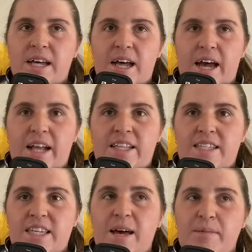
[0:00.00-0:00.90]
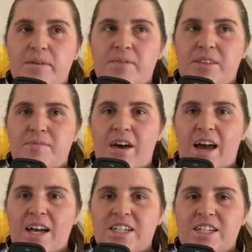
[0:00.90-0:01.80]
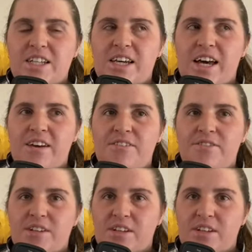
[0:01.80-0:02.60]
and some of them actually have